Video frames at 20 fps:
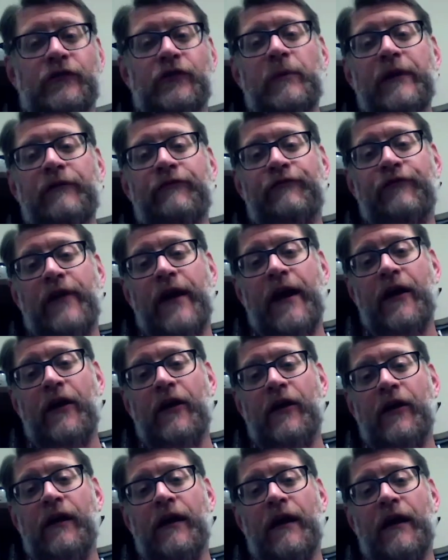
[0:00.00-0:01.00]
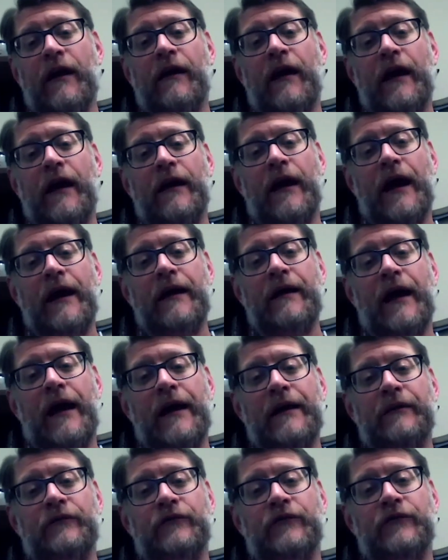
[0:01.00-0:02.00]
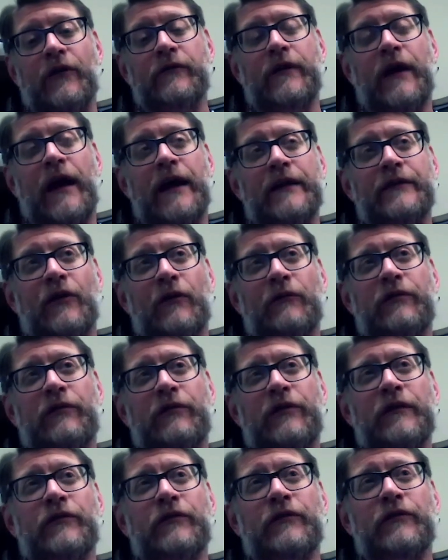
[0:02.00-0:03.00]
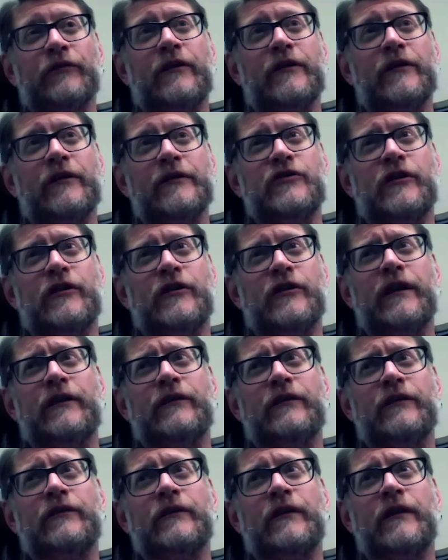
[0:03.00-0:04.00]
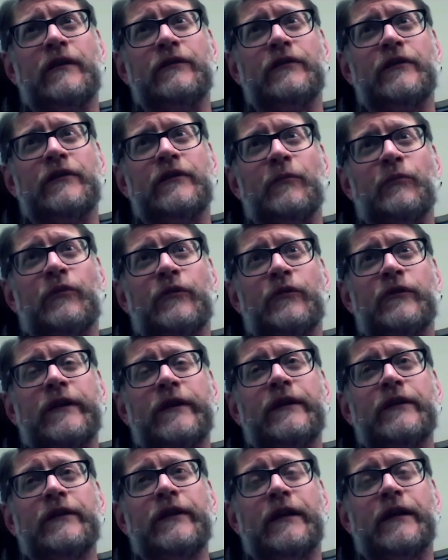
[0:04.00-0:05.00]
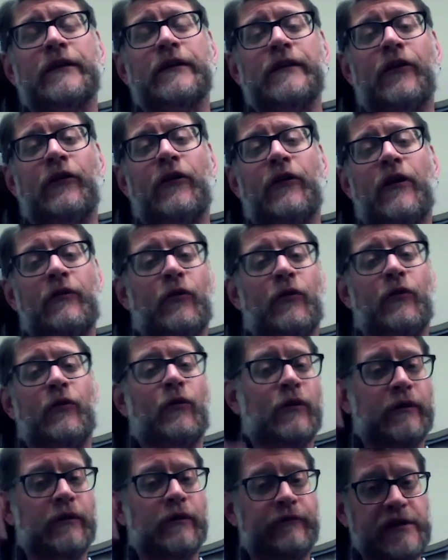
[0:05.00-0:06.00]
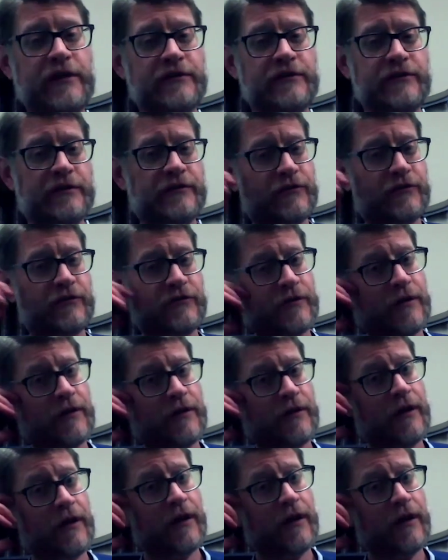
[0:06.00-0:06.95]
to be fair, I don't think the literature is completely clear on the role of Cheez-Its.